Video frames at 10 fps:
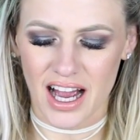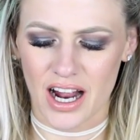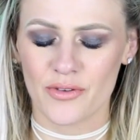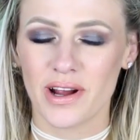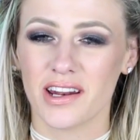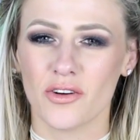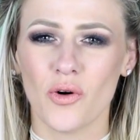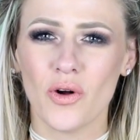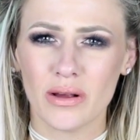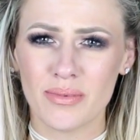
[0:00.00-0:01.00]
I read
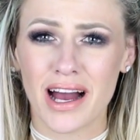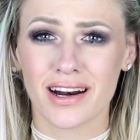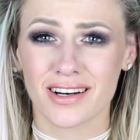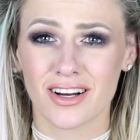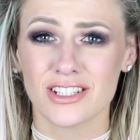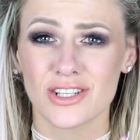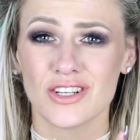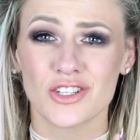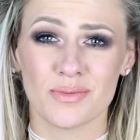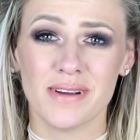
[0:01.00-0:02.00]
all about it on
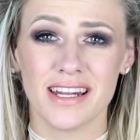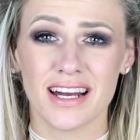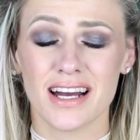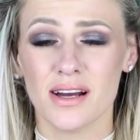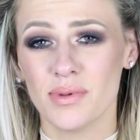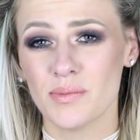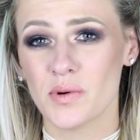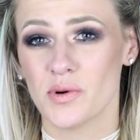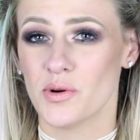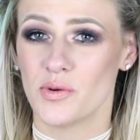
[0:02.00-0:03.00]
social media and
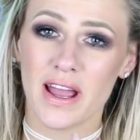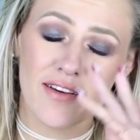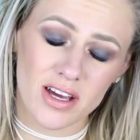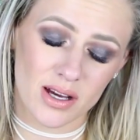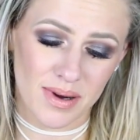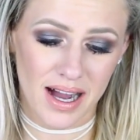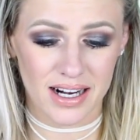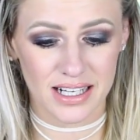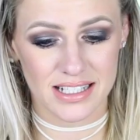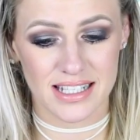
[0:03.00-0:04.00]
people were raving
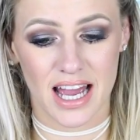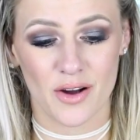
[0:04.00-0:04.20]
about it,